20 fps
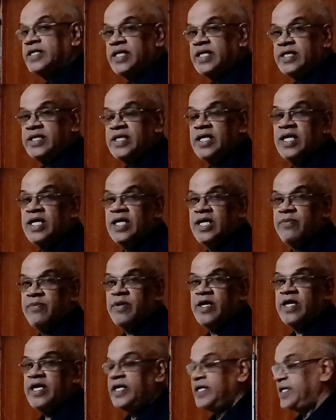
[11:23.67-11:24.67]
is
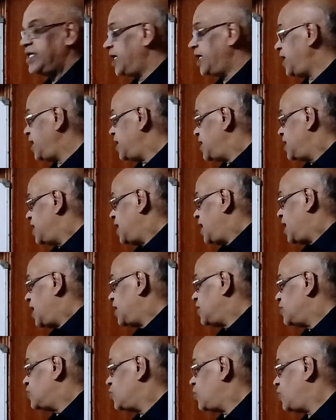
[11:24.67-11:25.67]
liberated
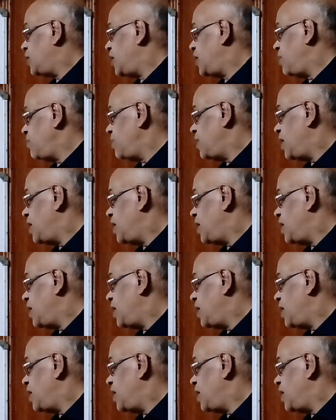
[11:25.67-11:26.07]
and sodium